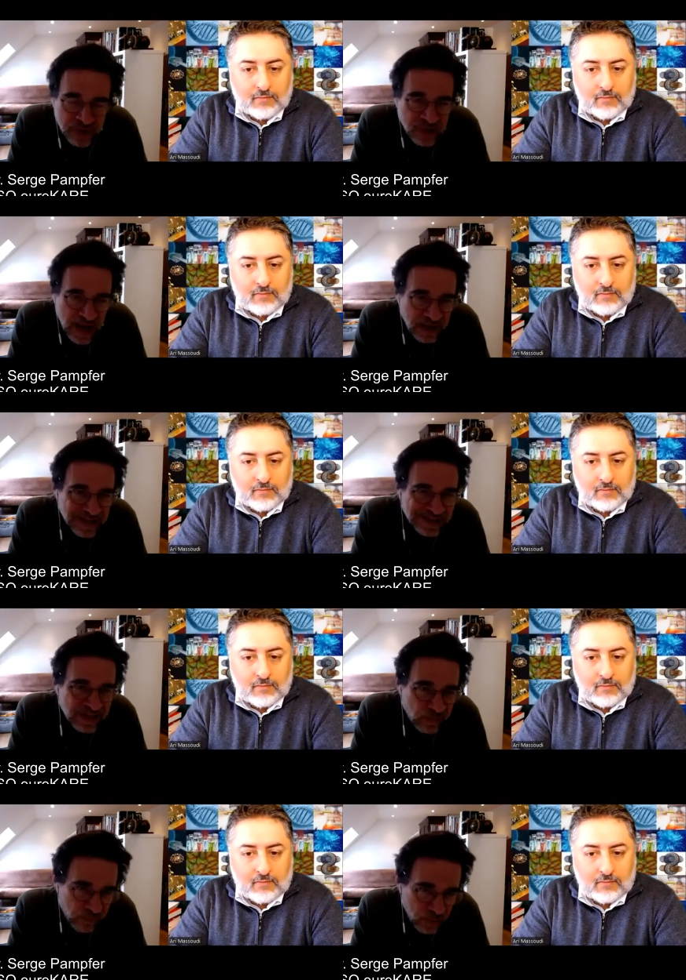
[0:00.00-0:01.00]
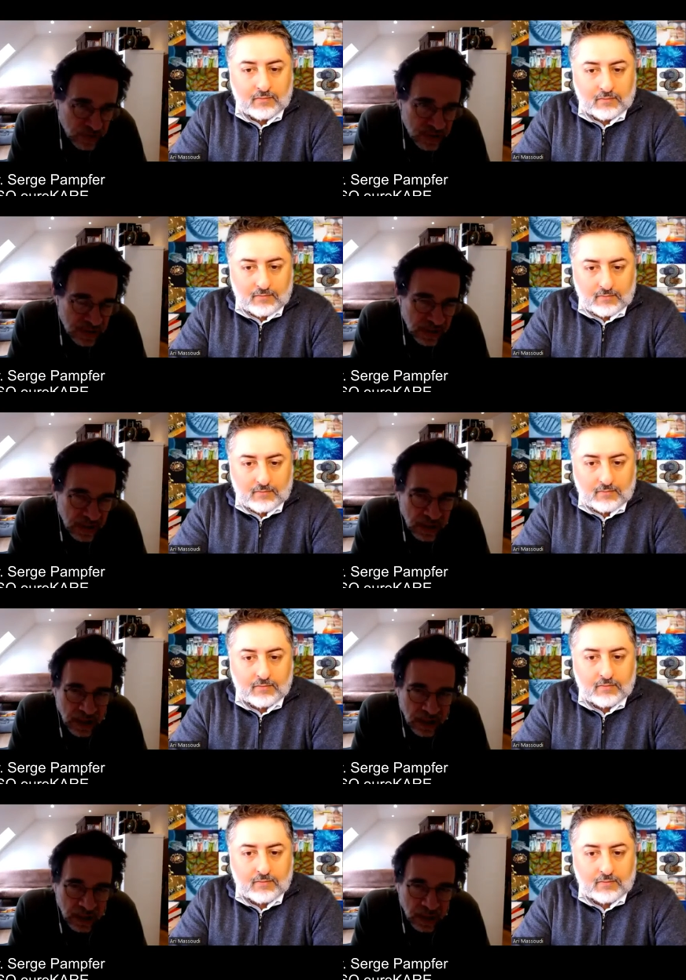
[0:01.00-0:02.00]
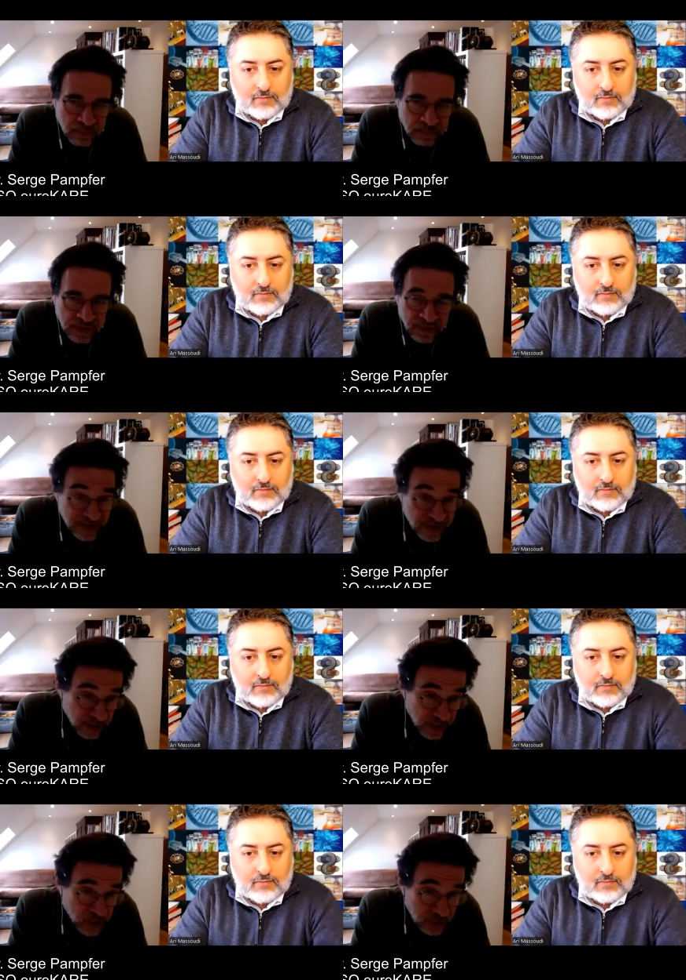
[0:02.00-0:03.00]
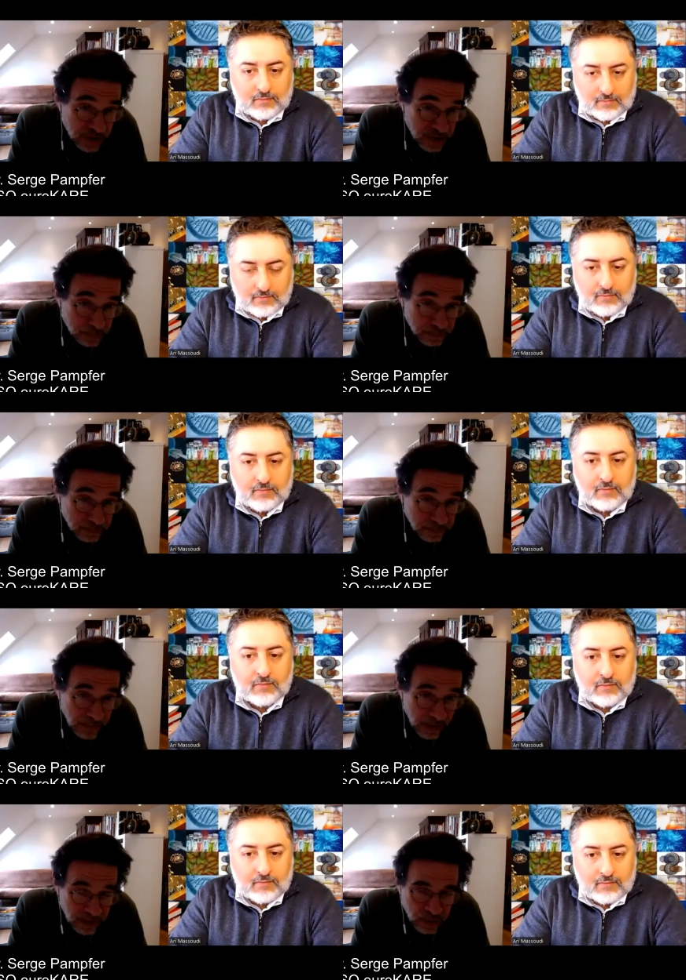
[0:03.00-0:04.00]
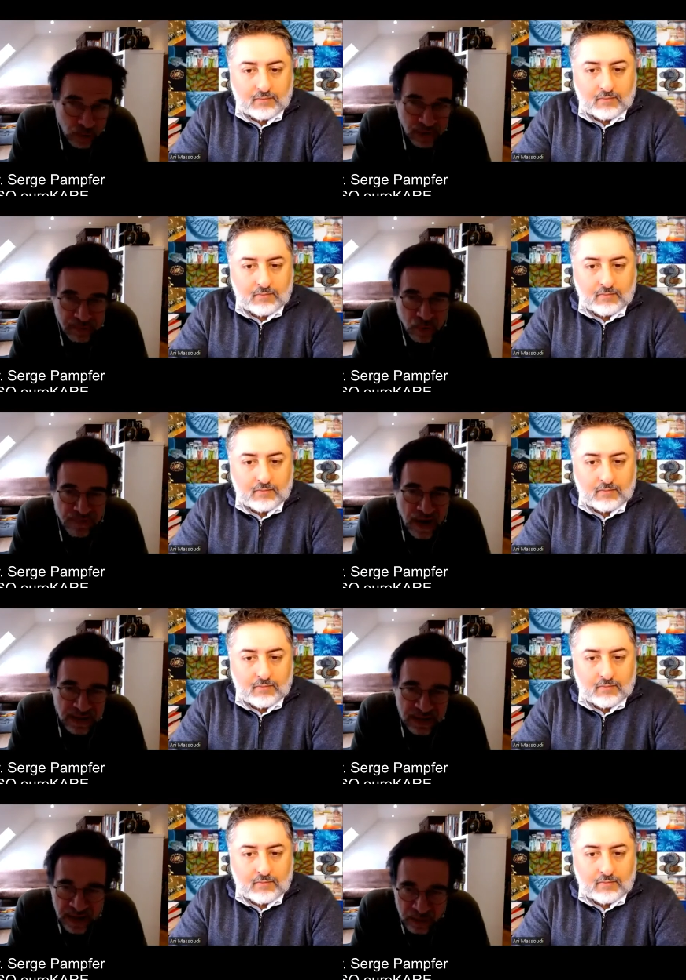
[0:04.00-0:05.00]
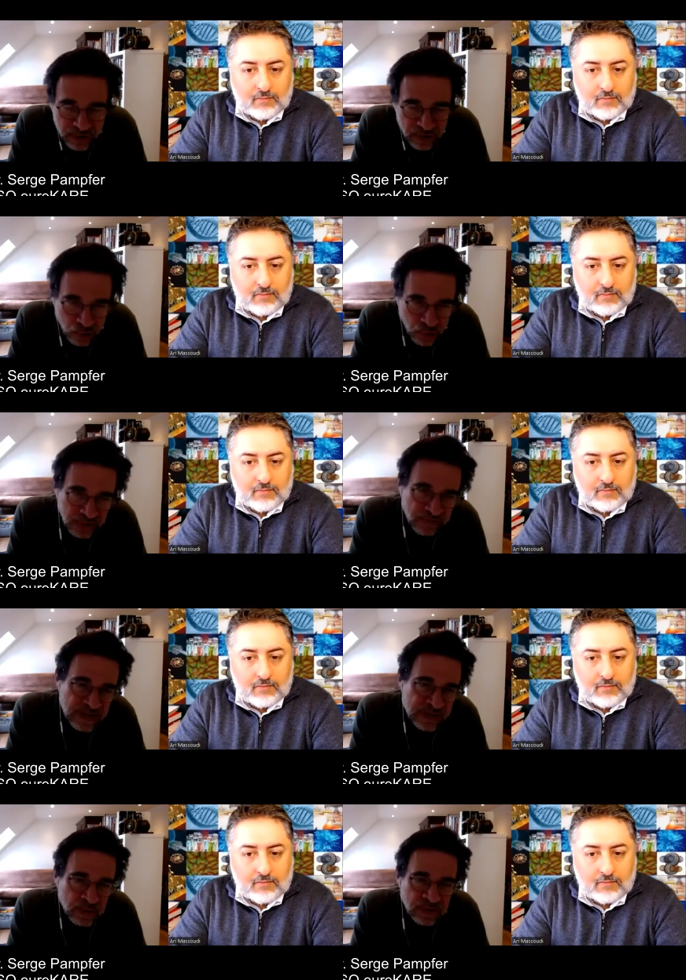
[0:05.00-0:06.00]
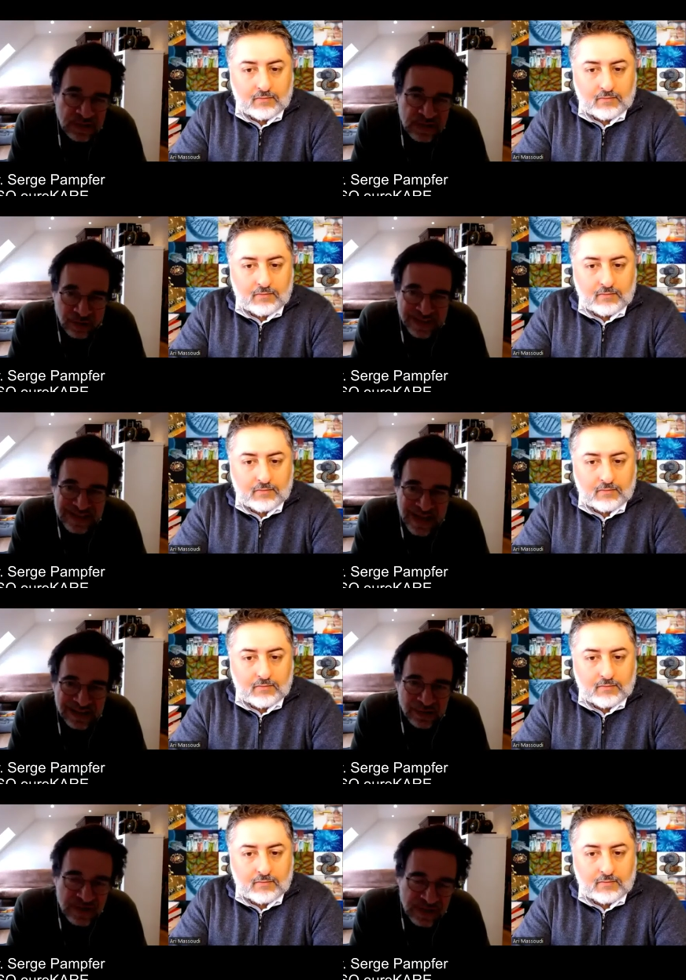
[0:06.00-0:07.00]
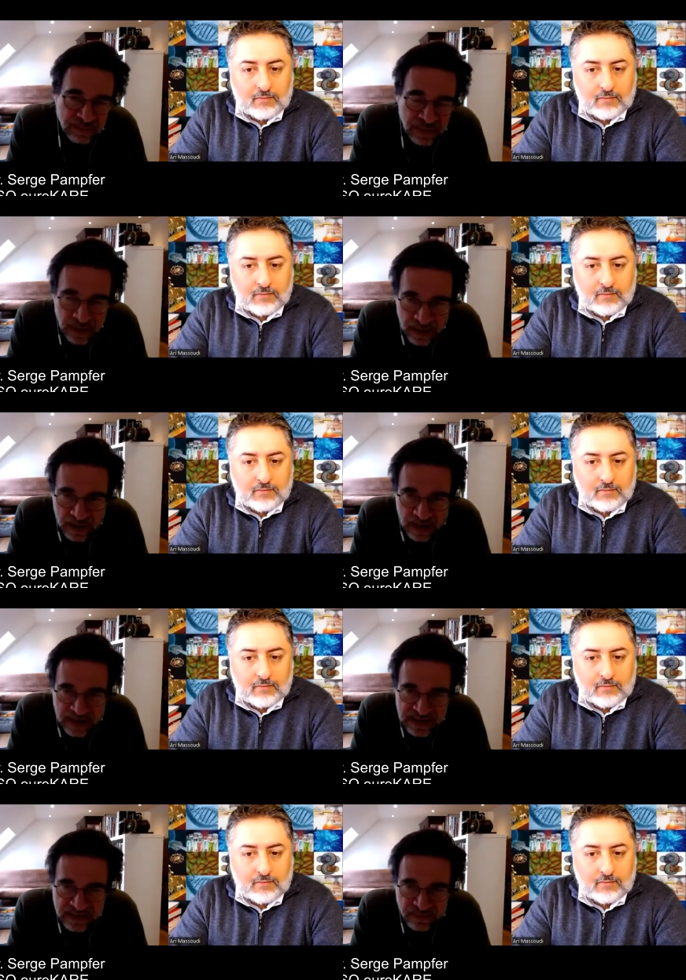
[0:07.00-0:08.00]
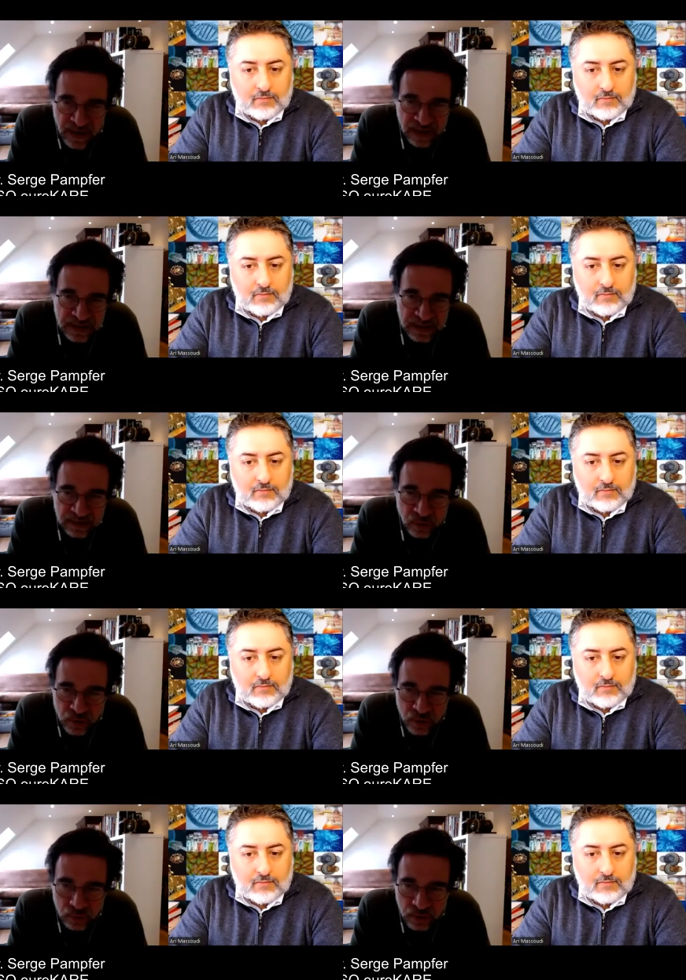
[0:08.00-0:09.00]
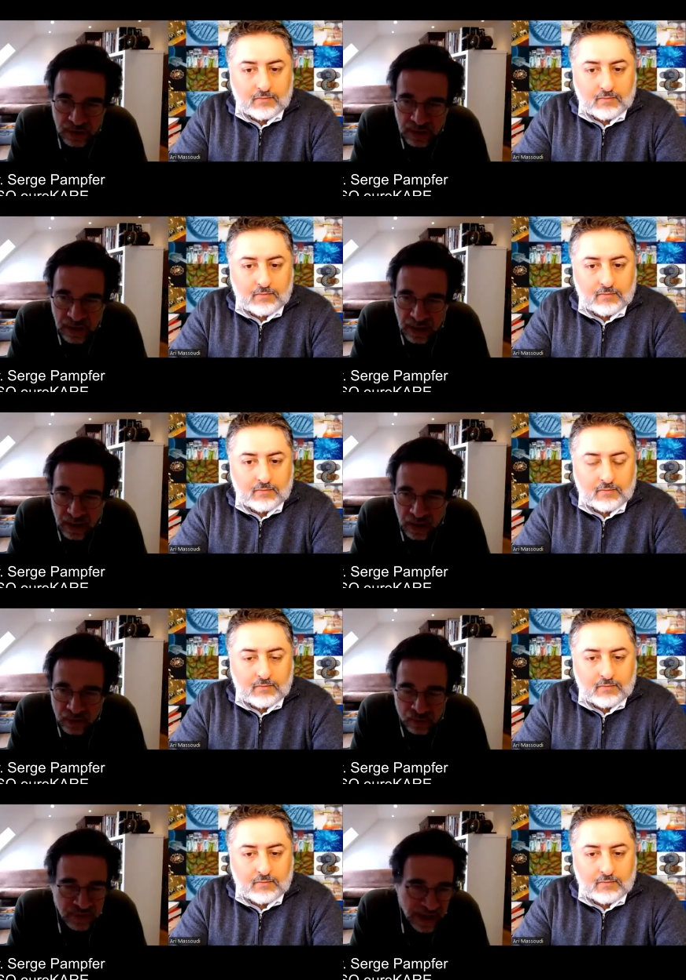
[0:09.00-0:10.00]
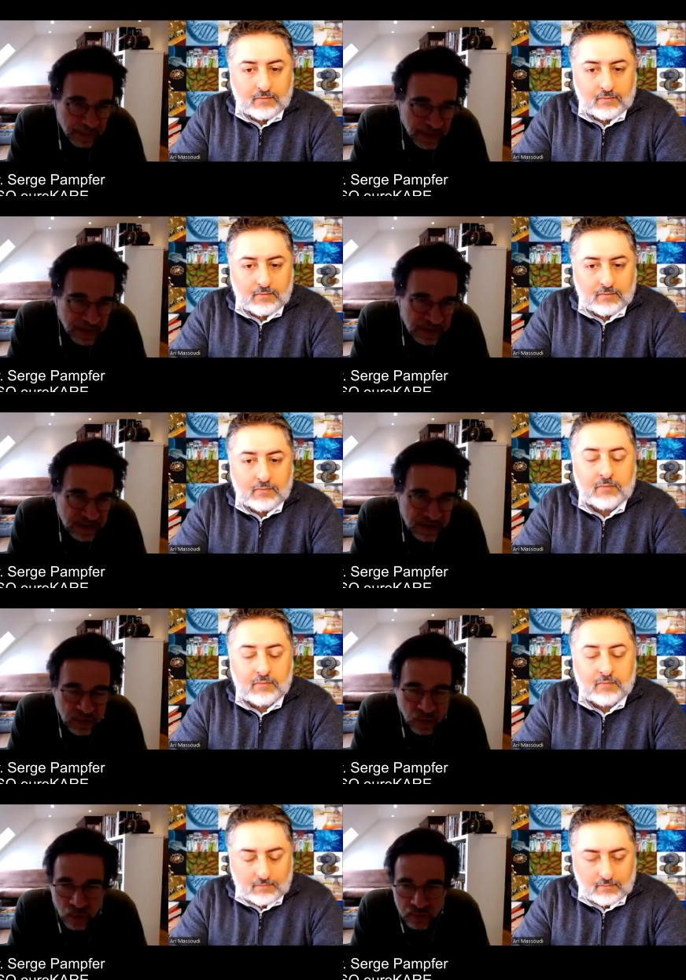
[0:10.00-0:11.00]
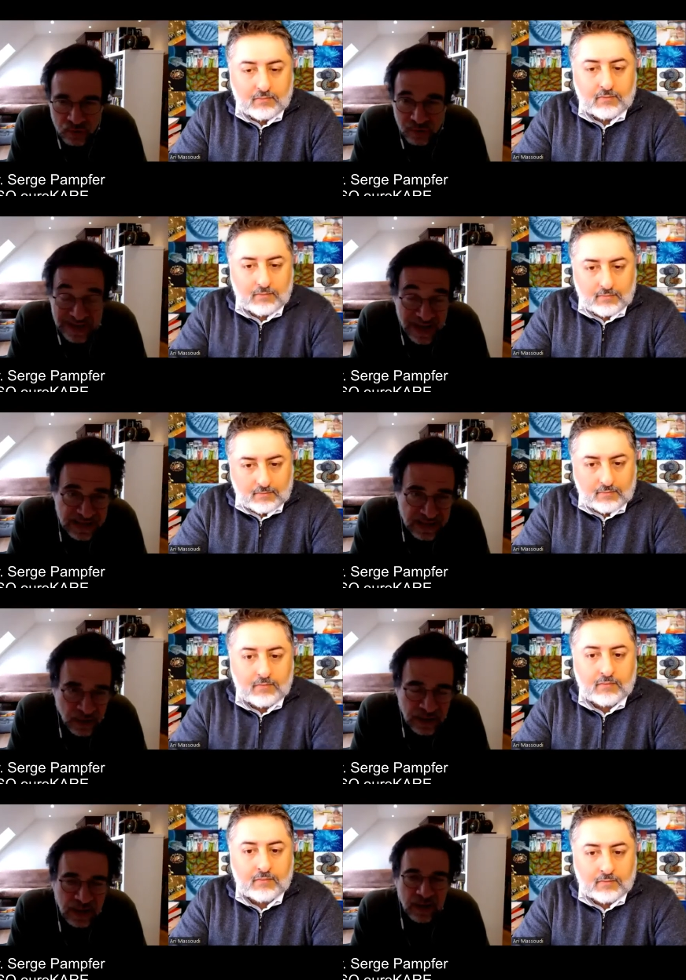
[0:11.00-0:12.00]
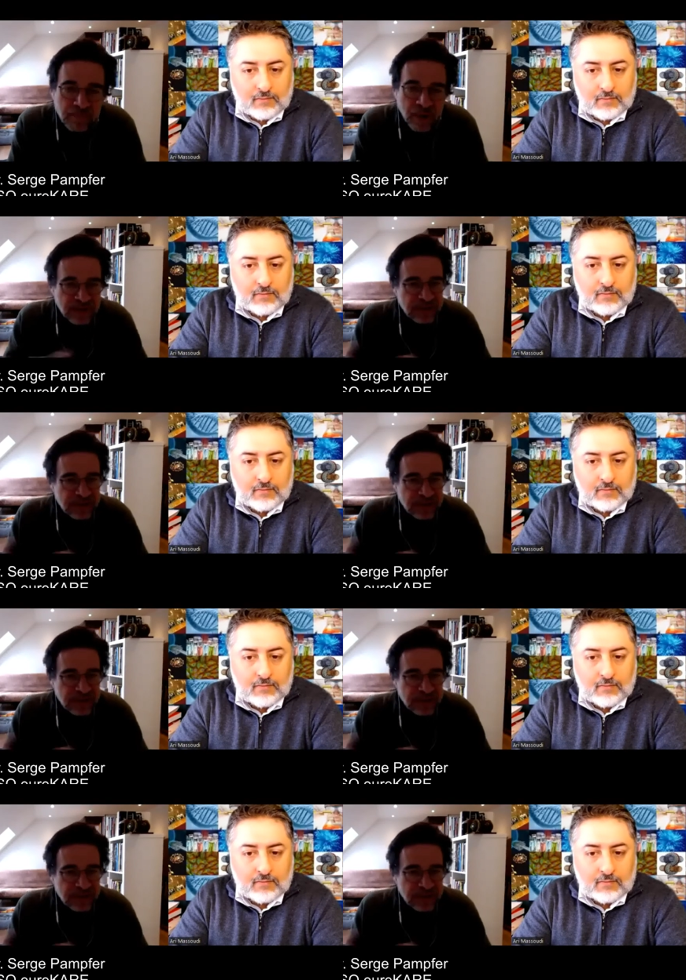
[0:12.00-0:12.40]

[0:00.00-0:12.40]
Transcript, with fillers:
Speaker 1: slightly different um, destinations. In a way, providing a return on investment is not exactly the same as finding the cure uh, to diabetes or to cancer, but